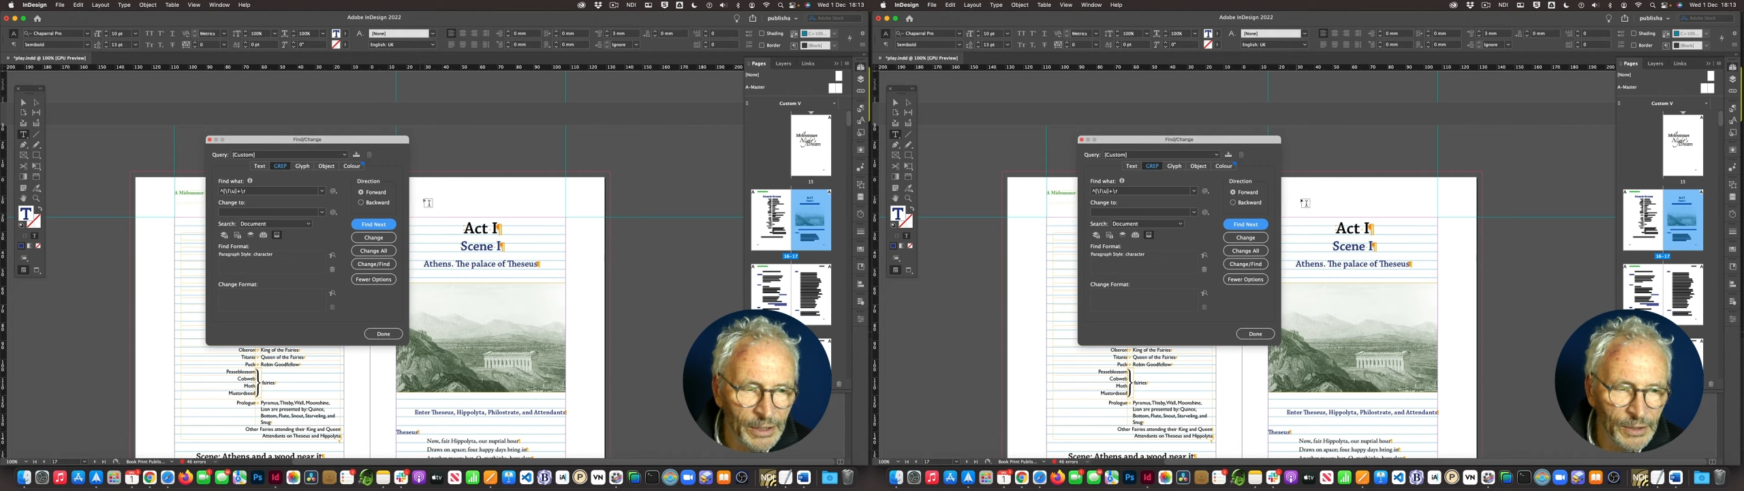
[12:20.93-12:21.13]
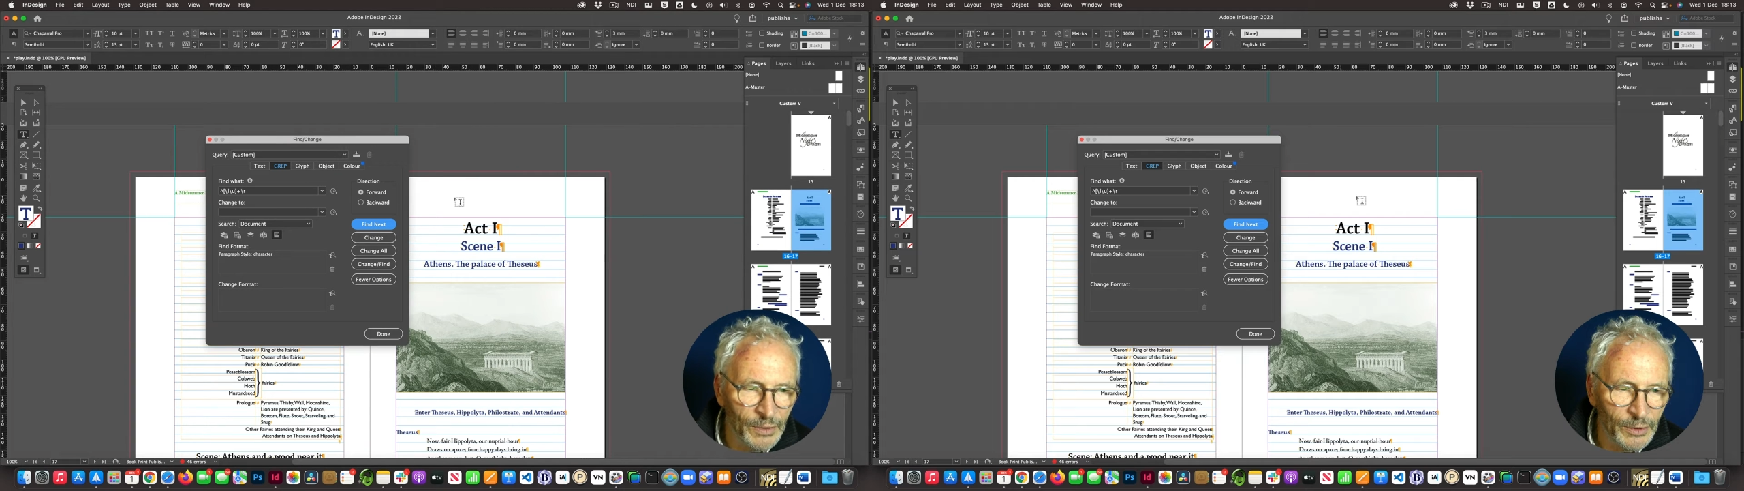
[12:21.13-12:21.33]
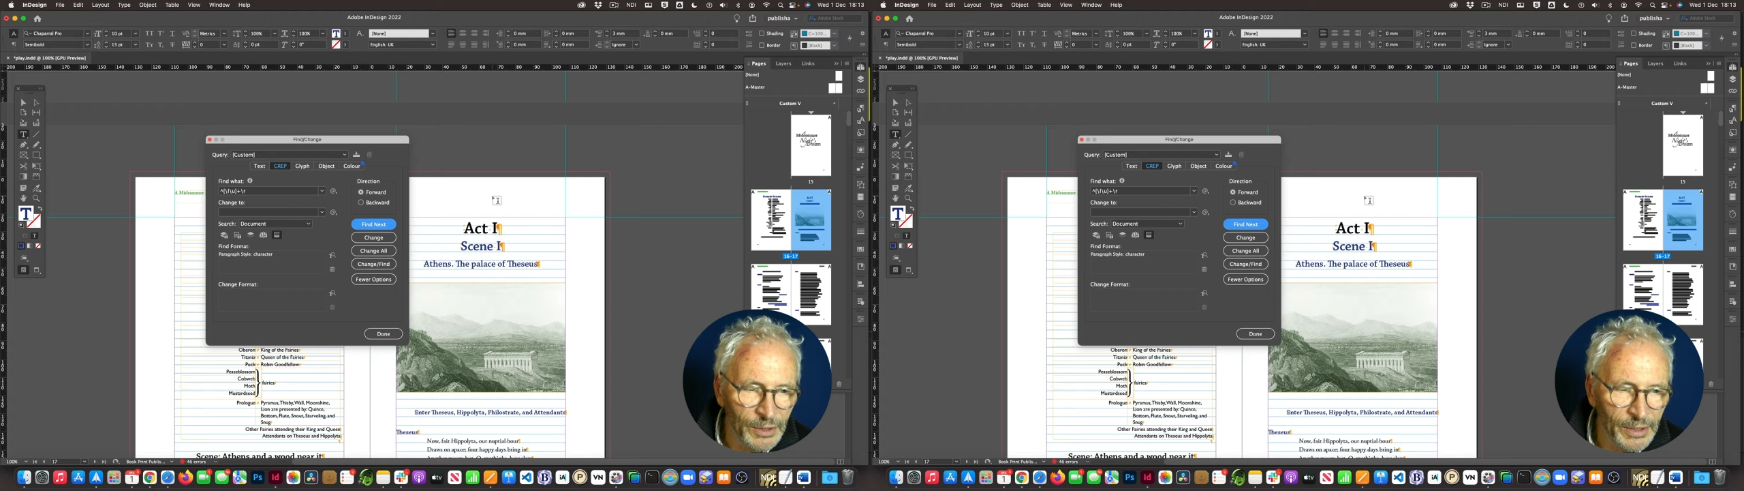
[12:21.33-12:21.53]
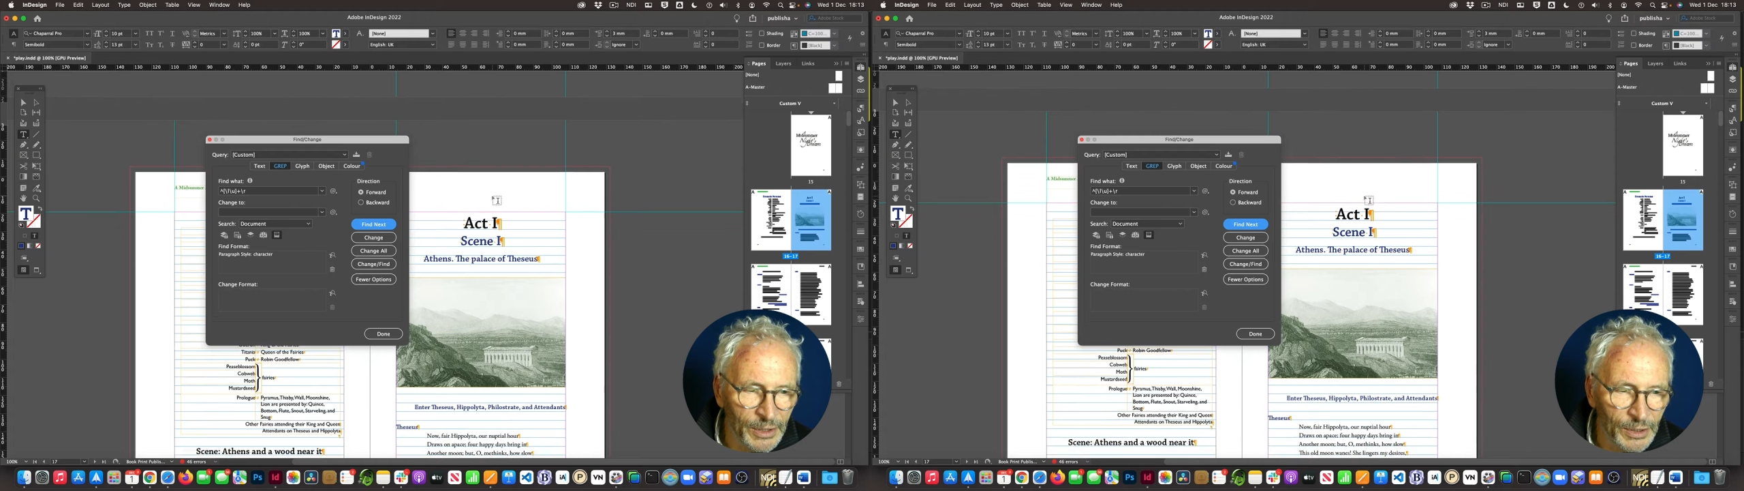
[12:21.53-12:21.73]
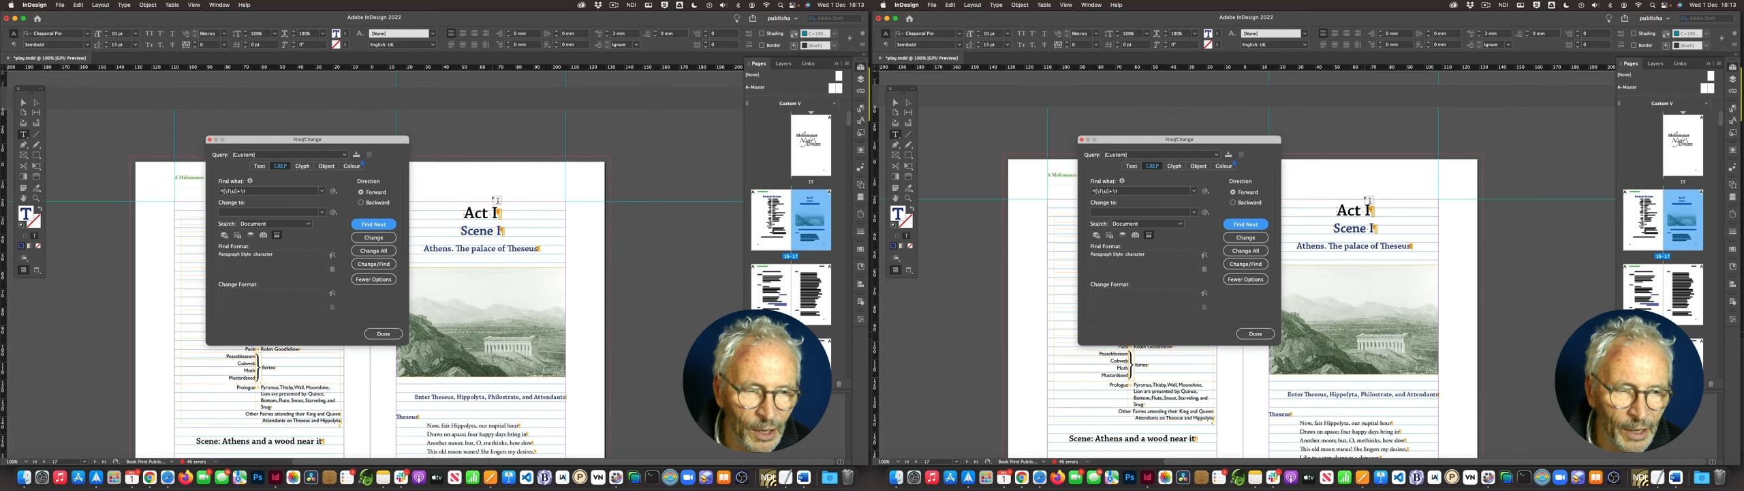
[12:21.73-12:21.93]
to do is to
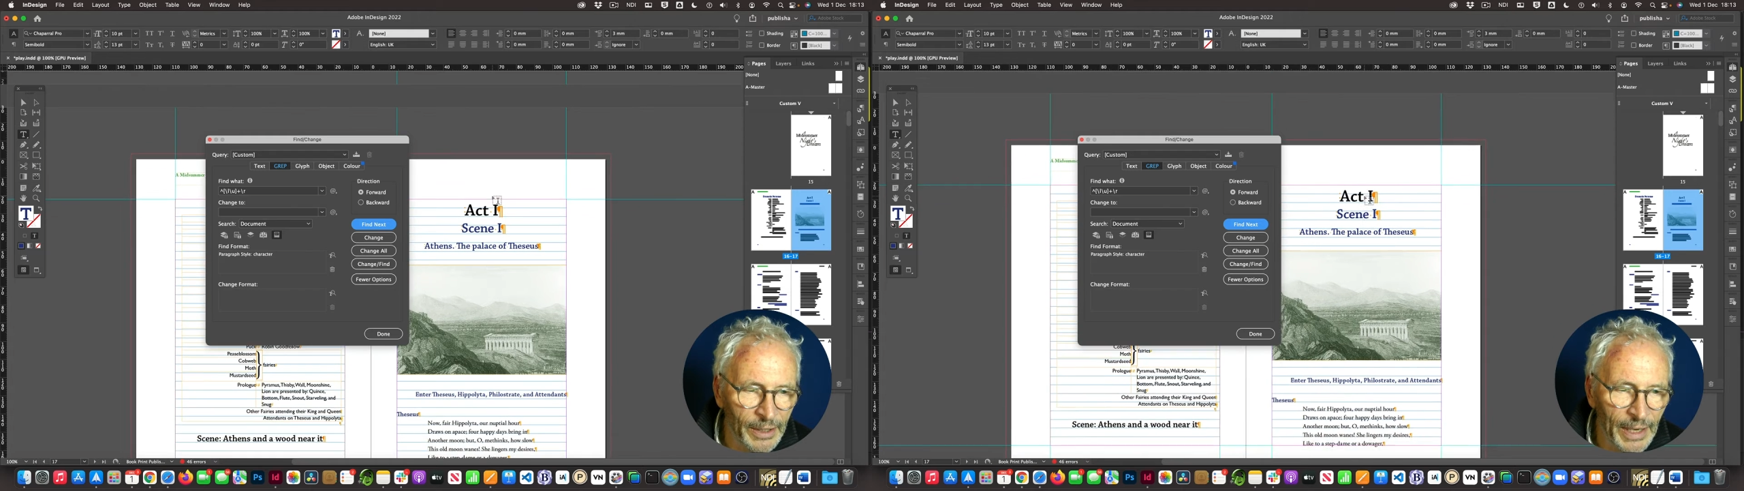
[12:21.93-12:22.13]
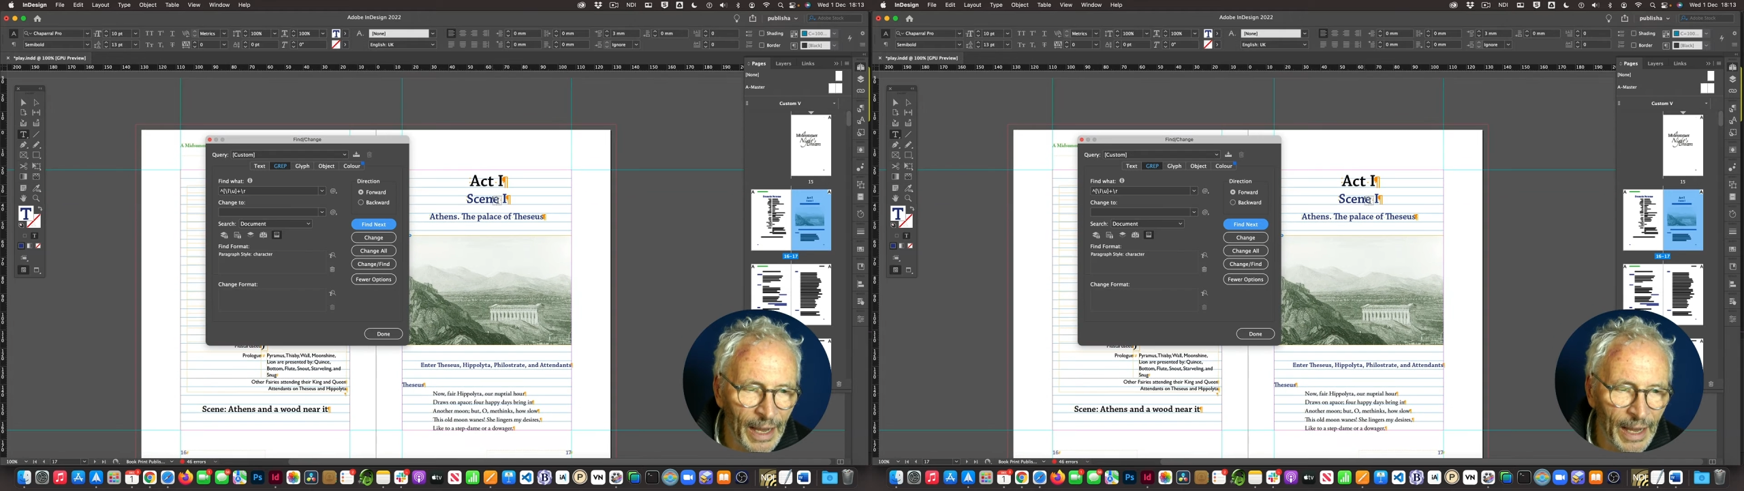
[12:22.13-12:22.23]
decide